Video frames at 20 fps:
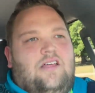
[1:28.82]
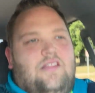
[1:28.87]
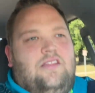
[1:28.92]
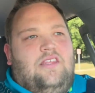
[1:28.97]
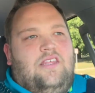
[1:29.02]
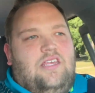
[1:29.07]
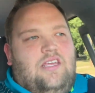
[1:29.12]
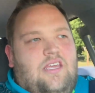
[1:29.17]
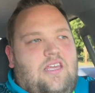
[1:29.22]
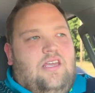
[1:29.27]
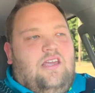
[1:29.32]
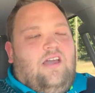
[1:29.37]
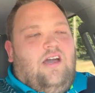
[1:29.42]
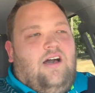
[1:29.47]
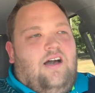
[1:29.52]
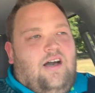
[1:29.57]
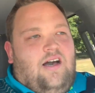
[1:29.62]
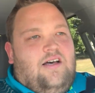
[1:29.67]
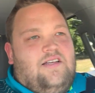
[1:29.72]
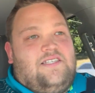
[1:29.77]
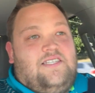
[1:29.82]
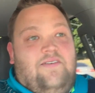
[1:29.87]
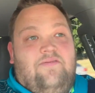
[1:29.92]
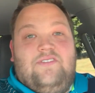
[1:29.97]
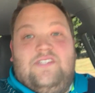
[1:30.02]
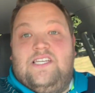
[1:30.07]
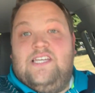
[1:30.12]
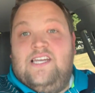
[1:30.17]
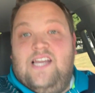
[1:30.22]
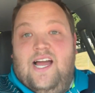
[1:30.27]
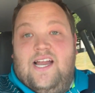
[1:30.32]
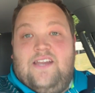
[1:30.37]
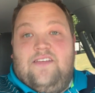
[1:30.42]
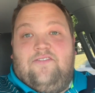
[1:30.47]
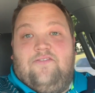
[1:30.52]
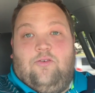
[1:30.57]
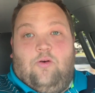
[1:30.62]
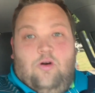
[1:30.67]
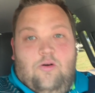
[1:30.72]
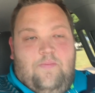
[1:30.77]
the
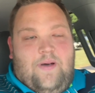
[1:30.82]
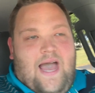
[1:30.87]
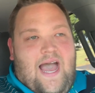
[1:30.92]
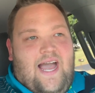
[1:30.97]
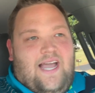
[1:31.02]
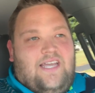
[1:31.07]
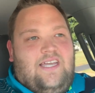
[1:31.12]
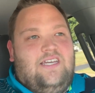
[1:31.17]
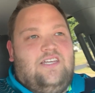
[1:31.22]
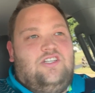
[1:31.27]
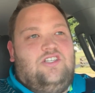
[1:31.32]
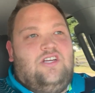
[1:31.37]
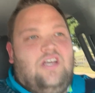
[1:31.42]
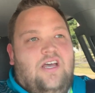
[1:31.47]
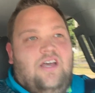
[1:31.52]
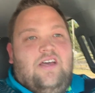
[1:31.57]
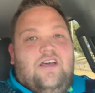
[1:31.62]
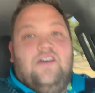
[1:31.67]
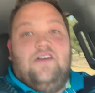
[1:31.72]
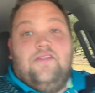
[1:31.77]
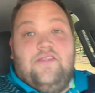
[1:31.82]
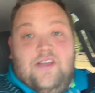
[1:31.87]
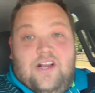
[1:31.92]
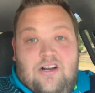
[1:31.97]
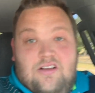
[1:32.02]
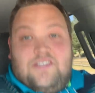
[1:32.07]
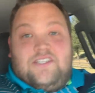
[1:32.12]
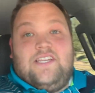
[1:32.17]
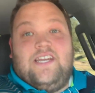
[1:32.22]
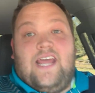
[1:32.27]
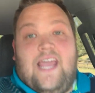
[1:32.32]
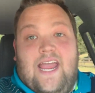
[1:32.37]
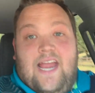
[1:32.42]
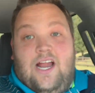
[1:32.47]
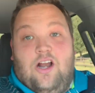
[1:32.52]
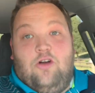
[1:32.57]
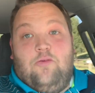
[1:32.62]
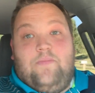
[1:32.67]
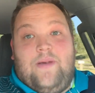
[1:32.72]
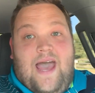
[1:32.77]
1794 package, there's an
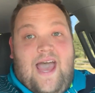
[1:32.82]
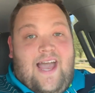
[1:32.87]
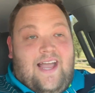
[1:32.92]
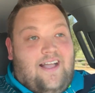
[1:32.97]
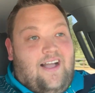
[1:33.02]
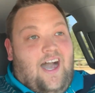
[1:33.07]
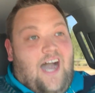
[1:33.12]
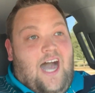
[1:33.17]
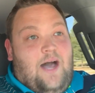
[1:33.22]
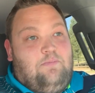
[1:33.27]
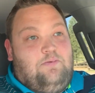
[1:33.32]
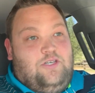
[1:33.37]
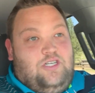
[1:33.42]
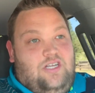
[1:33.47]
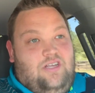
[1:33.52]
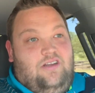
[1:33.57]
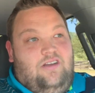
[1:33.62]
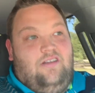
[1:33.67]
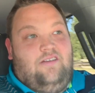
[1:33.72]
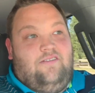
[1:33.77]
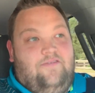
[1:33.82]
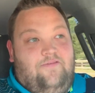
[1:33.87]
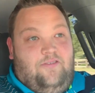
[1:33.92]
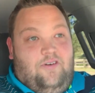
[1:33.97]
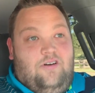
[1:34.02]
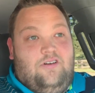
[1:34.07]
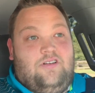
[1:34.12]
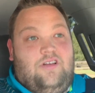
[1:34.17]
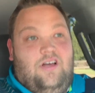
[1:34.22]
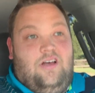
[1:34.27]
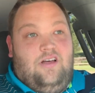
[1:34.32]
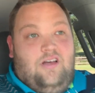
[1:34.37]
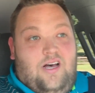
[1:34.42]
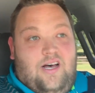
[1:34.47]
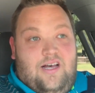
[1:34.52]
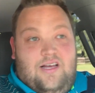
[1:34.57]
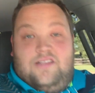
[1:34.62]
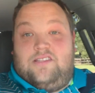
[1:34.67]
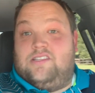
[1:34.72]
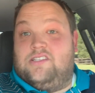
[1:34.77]
airbag option for
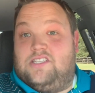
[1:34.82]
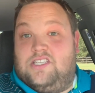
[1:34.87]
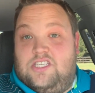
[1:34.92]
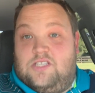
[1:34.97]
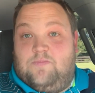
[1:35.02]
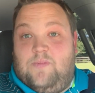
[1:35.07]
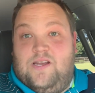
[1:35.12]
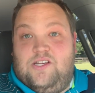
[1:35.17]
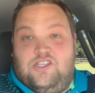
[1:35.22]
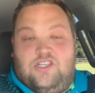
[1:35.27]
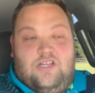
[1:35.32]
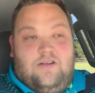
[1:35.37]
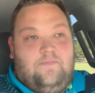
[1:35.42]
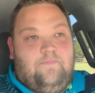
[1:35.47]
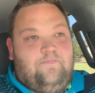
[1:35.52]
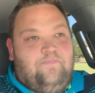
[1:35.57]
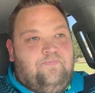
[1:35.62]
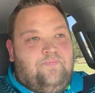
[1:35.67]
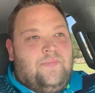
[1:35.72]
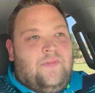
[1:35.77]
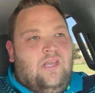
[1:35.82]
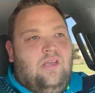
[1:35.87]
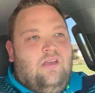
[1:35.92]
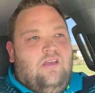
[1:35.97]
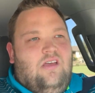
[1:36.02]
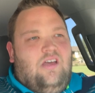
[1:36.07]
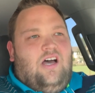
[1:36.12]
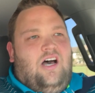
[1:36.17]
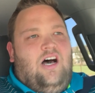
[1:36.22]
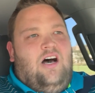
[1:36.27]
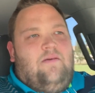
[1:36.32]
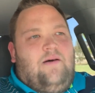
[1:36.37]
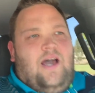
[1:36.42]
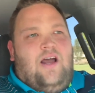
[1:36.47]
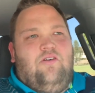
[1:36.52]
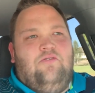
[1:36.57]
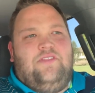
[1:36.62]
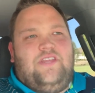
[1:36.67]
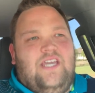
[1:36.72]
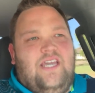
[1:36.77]
the suspension. I
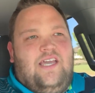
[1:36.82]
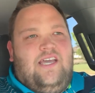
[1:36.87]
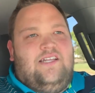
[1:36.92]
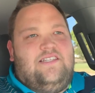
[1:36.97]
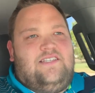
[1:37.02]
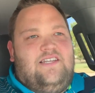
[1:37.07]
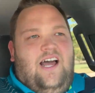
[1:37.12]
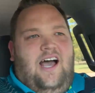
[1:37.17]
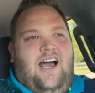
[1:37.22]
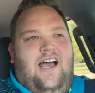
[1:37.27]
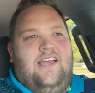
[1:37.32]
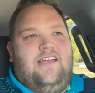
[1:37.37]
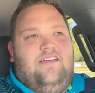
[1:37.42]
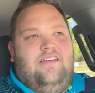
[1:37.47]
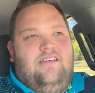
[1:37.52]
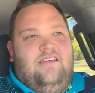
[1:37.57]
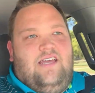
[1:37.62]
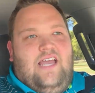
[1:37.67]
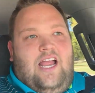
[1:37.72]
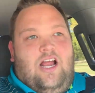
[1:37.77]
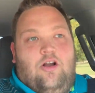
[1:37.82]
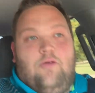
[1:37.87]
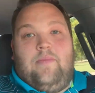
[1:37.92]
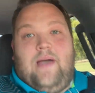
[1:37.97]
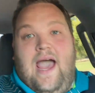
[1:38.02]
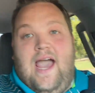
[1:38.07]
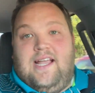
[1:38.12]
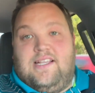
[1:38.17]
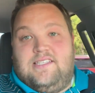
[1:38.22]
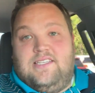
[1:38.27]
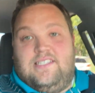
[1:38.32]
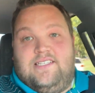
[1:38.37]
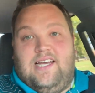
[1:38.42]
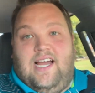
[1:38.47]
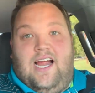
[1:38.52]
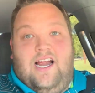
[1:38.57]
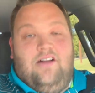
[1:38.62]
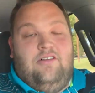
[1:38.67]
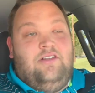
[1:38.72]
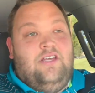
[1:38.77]
don't think it's not airbags
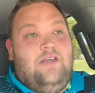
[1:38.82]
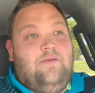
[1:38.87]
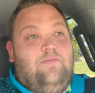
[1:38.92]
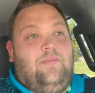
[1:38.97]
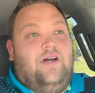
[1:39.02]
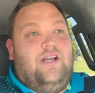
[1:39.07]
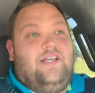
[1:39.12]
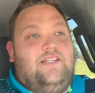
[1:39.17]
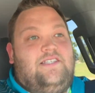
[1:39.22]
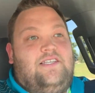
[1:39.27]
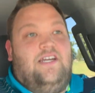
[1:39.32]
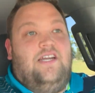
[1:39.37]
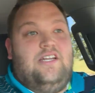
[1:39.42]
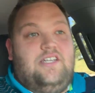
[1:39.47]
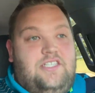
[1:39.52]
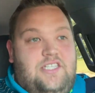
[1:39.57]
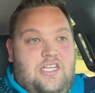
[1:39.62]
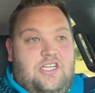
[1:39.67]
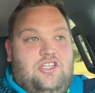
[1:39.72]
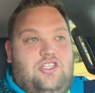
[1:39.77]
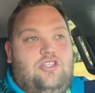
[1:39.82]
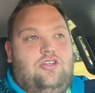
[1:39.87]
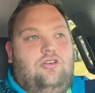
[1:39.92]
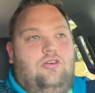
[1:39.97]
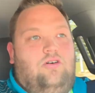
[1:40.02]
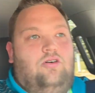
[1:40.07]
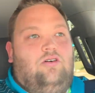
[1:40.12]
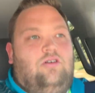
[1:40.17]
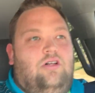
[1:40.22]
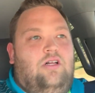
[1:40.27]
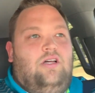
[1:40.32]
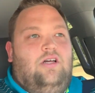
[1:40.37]
entirely, but it's an additional